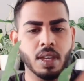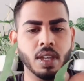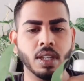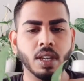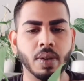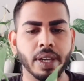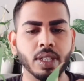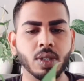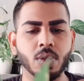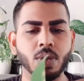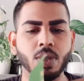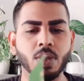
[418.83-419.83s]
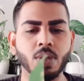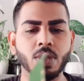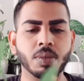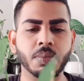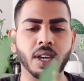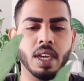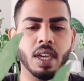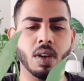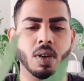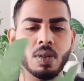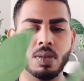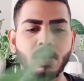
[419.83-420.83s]
Now I do use my
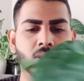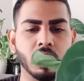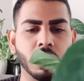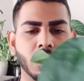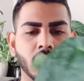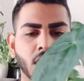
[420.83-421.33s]
own